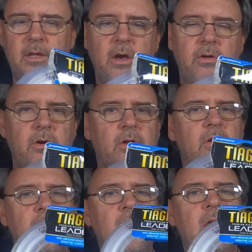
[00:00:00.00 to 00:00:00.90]
coating on
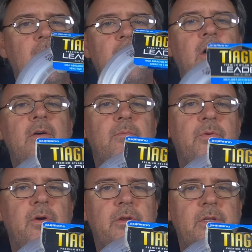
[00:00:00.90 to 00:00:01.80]
it, and I haven't
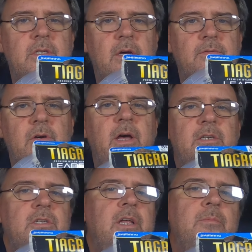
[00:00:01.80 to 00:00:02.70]
broken this stuff, so I
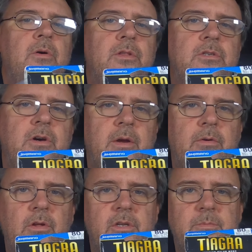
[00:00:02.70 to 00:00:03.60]
actually don't mind the
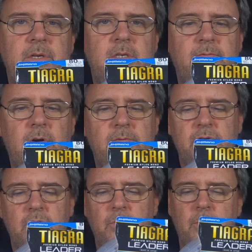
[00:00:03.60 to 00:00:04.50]
Tiagra line, especially for
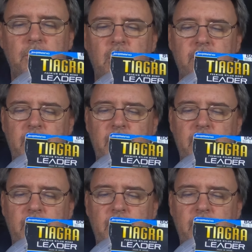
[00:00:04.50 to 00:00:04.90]
offshore when I'm live